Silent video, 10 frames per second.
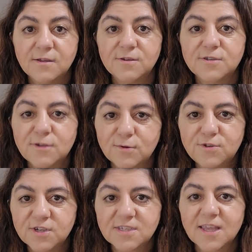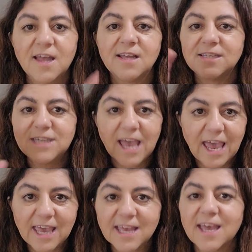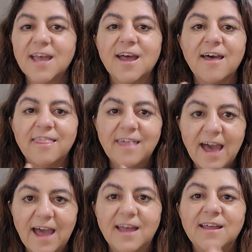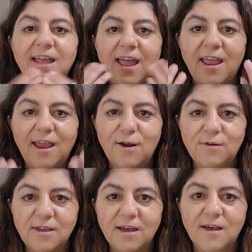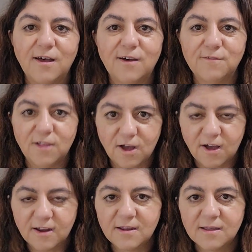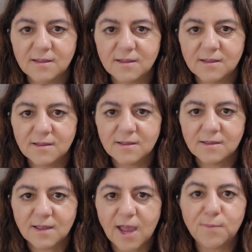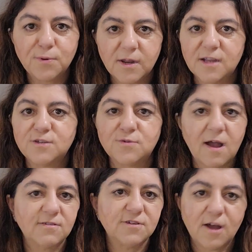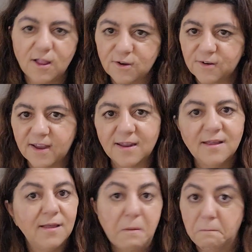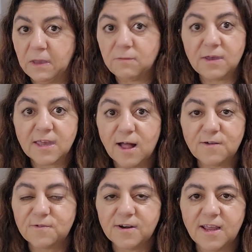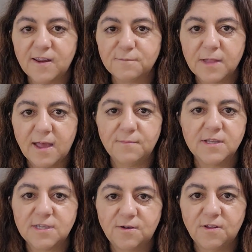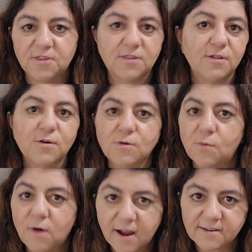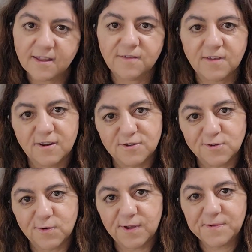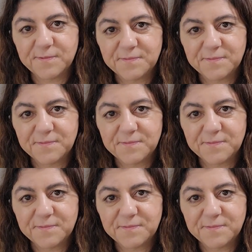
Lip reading: So just take that area of lawn and put in drought tolerant, maybe California native plant material that the local wildlife can enjoy.